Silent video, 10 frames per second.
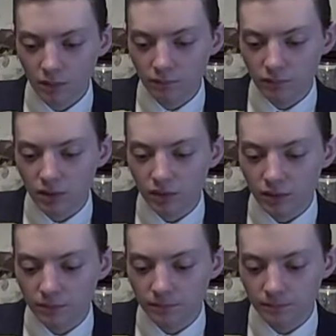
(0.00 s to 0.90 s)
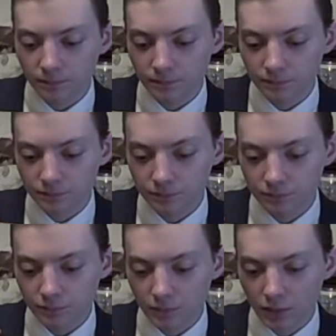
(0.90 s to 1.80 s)
really
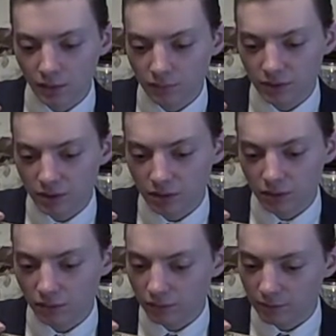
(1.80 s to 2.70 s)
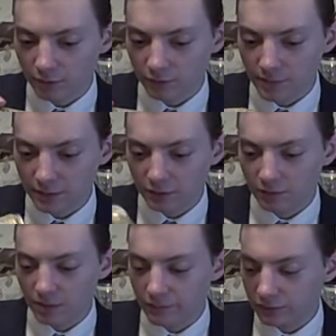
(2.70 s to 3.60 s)
what you're going to notice most about this
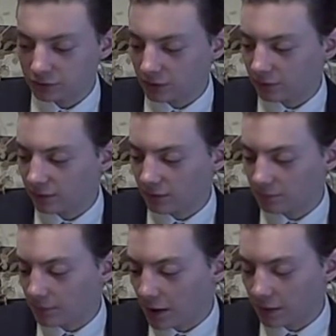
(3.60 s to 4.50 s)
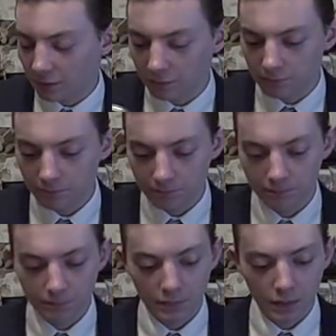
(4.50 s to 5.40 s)
beverage is the mango.
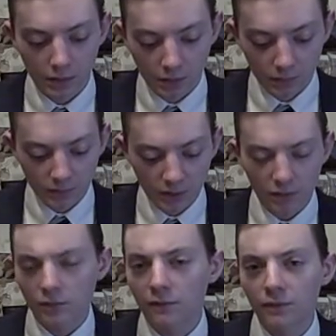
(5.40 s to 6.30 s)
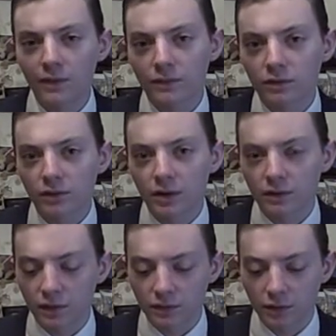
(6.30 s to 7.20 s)
I mean, the other two flavors are there.
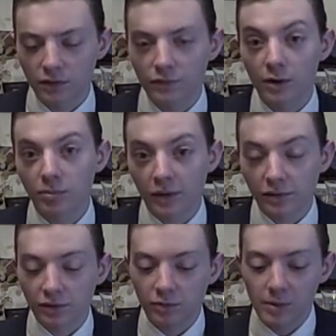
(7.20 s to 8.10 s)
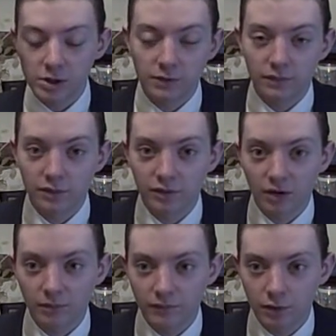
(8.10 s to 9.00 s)
It tastes very pleasant, especially for this
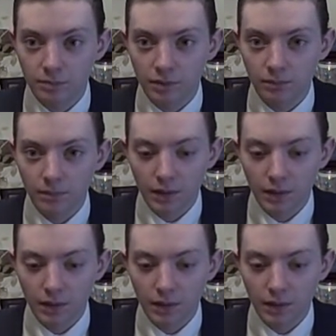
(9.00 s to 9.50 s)
time of year, but